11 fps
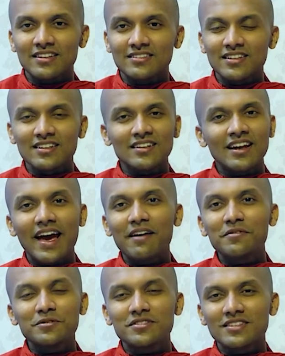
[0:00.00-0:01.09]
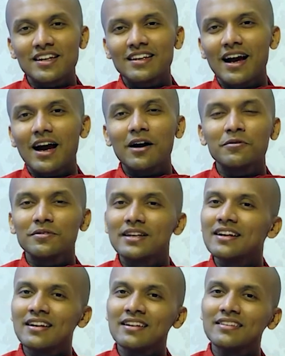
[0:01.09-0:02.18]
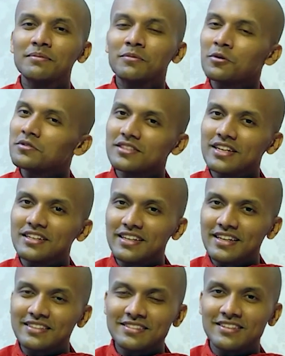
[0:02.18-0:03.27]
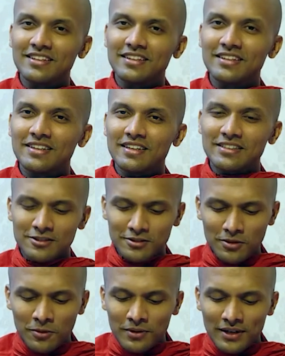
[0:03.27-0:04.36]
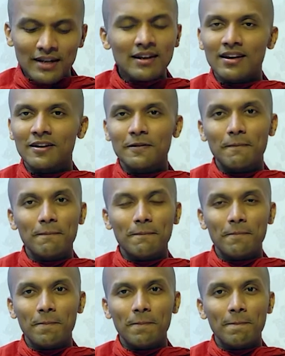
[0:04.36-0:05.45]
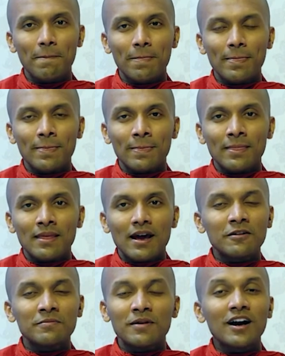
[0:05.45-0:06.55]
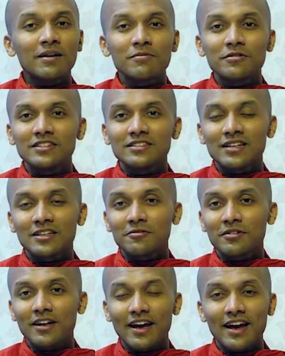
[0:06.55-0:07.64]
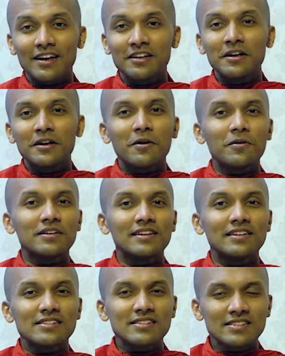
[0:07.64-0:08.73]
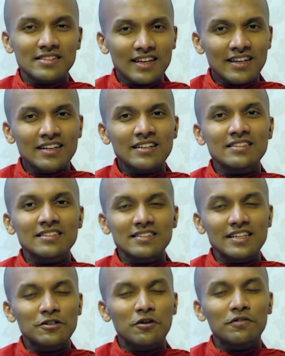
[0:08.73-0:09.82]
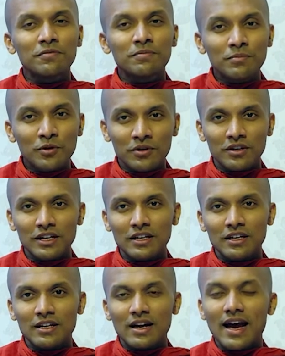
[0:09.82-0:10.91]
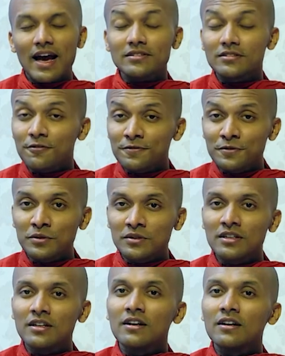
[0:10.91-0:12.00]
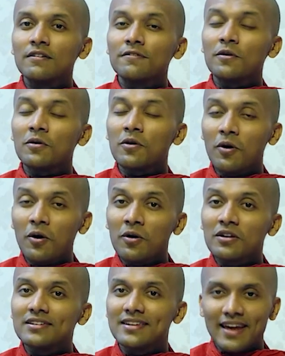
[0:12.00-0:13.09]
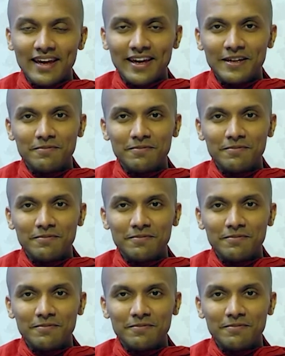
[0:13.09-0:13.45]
Children, have you seen how little the mung seed is? It's so little. Our Mahabodhisattva had only a single seed of mung as the food for a whole day.